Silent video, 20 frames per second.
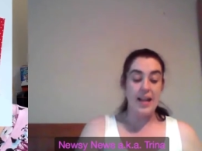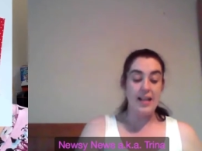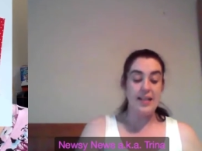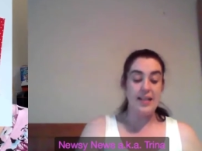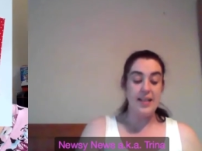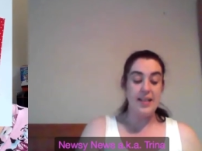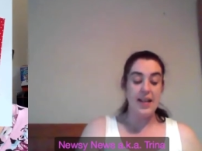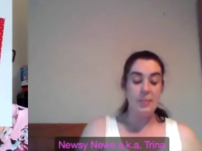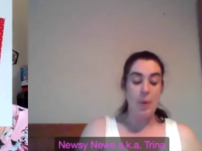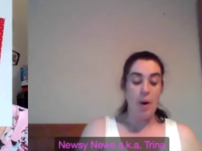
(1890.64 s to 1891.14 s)

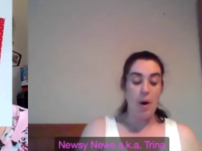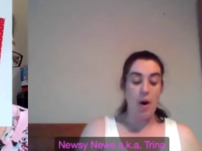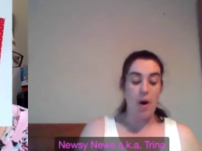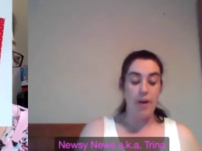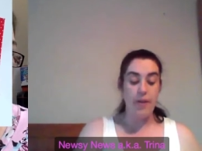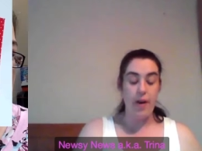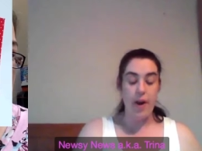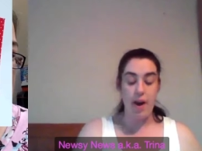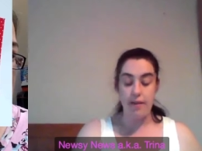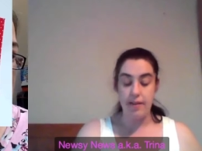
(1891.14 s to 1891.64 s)
this is
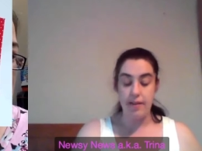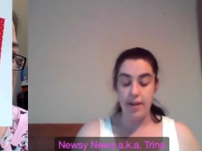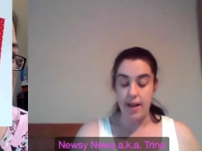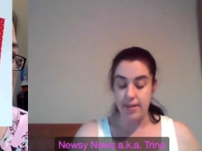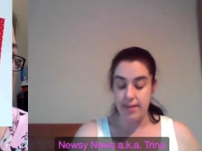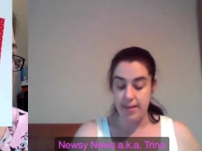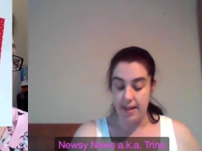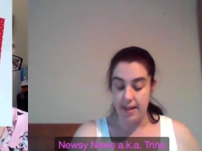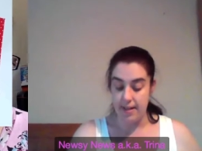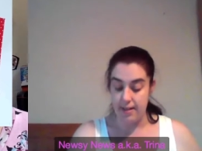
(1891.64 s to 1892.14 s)
part of her and
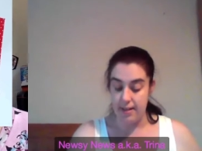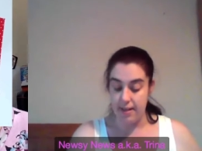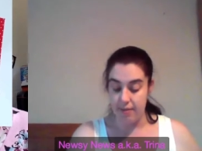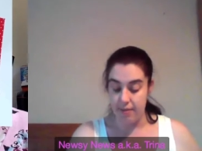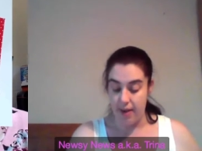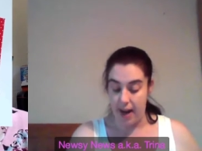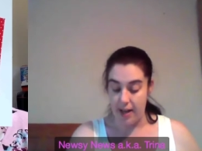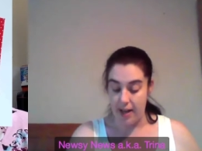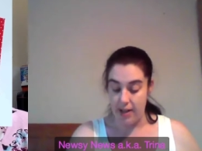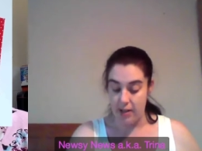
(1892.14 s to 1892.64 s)
her
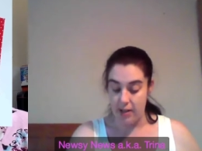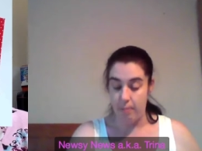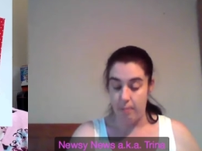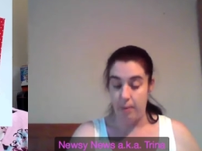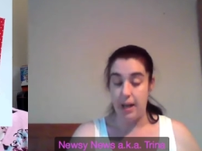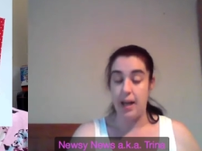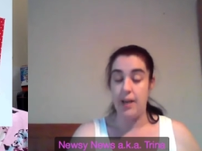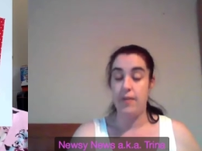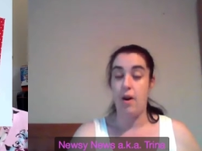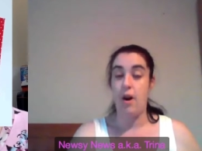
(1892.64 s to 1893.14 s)
sister's range, I
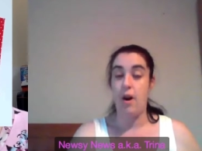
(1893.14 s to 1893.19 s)
believe.